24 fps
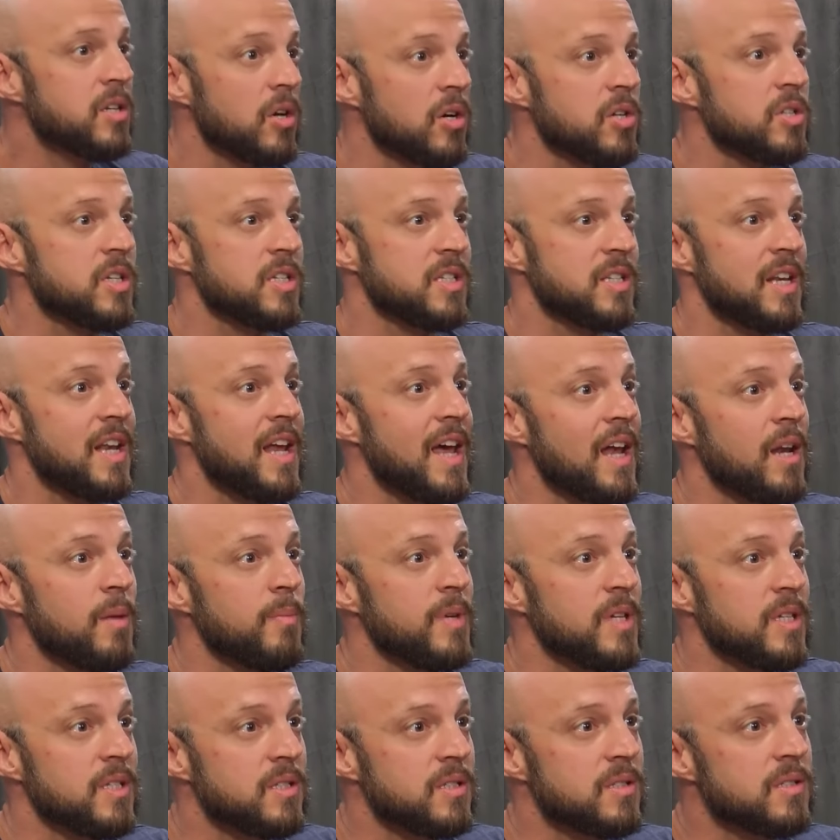turns us into
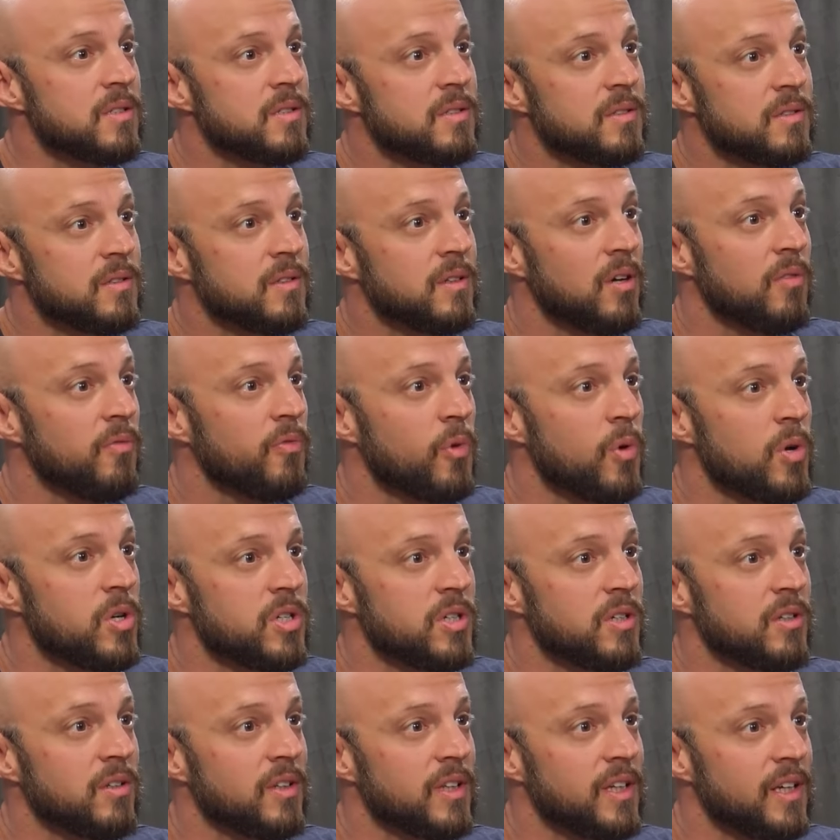enemies,
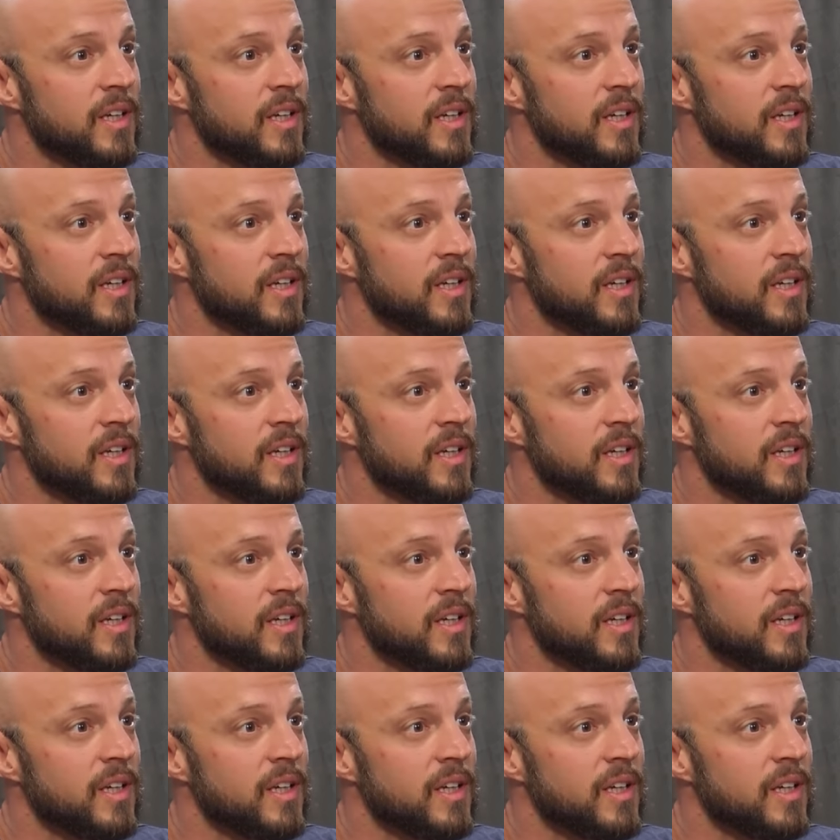unfortunately,